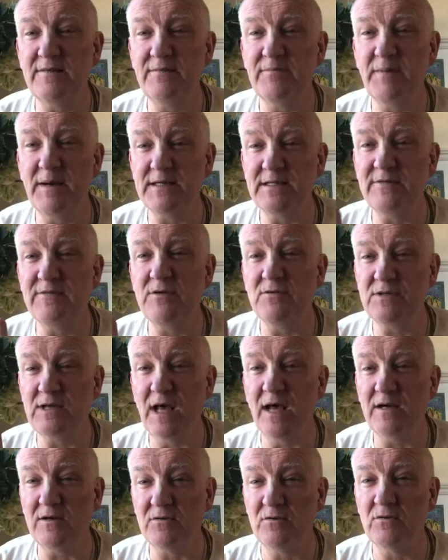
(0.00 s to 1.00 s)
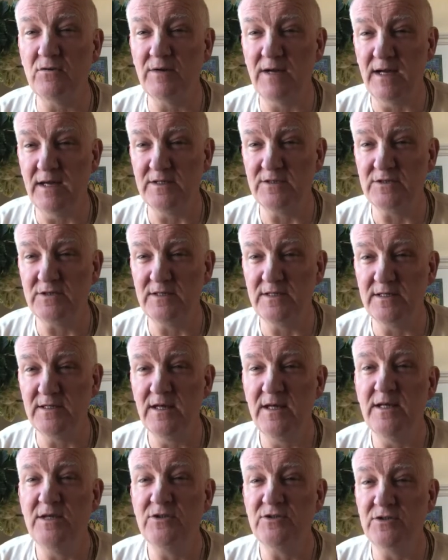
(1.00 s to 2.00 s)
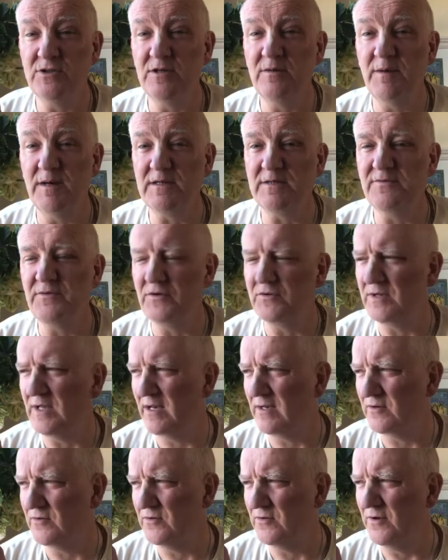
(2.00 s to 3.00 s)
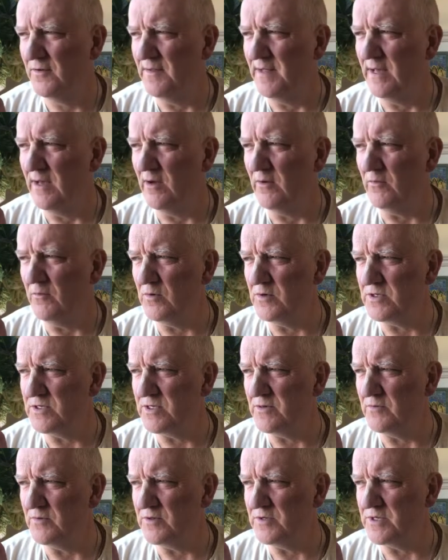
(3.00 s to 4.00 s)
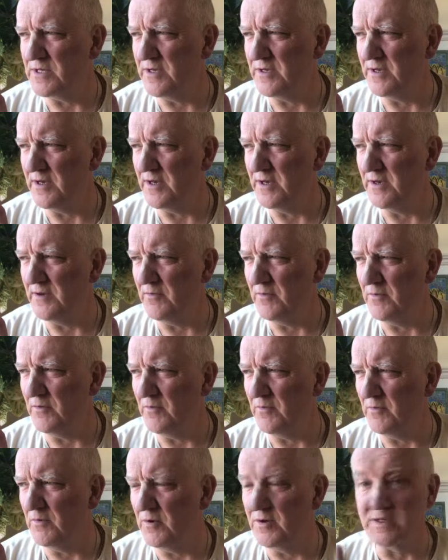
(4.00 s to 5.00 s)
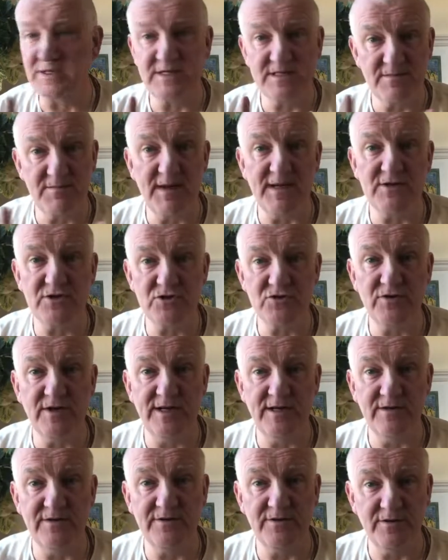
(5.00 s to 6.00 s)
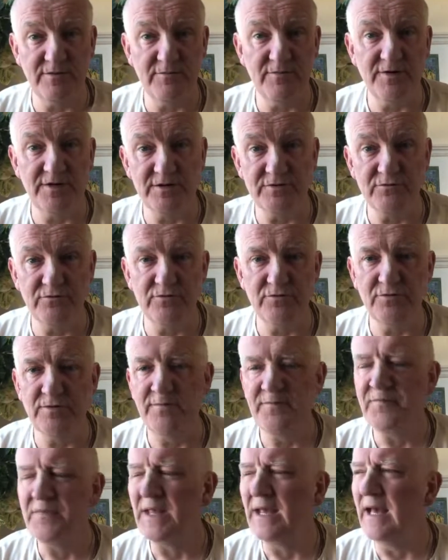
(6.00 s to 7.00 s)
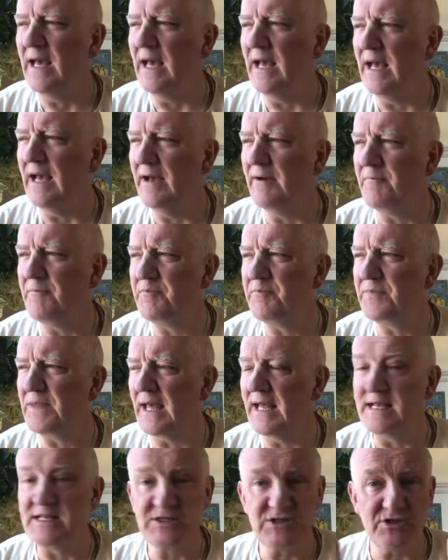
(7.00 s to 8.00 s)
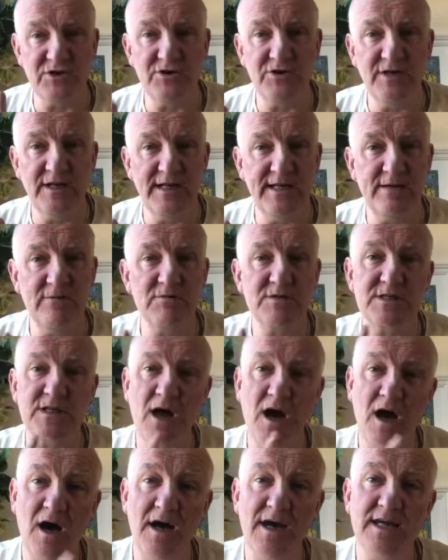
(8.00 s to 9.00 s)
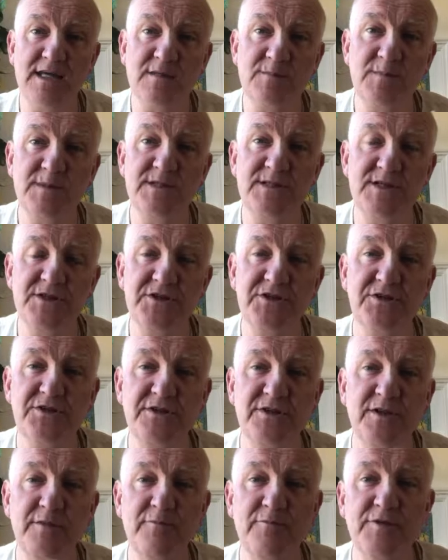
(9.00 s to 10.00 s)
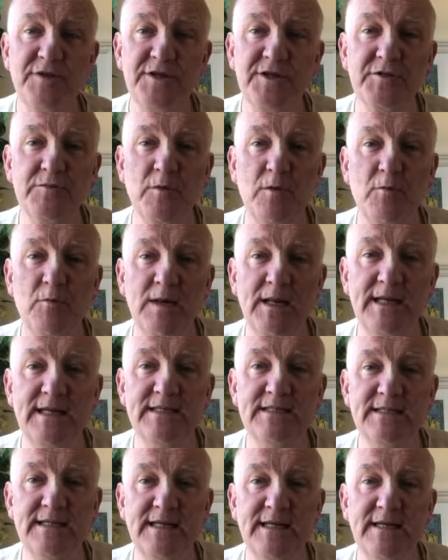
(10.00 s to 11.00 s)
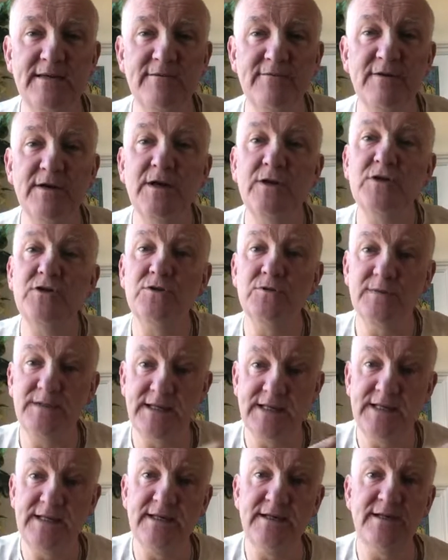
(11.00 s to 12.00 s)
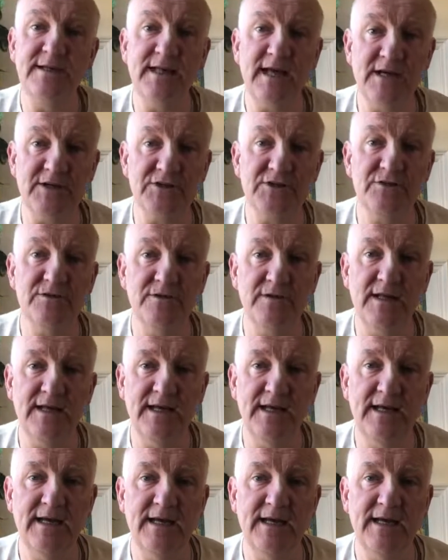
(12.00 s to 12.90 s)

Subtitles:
Bhaktivinoda Thakur, actually, Srila Bhaktivinoda Thakur, was worked as a magistrate under the British rule, and certainly it was the highest position that the British were willing to give to an Indian national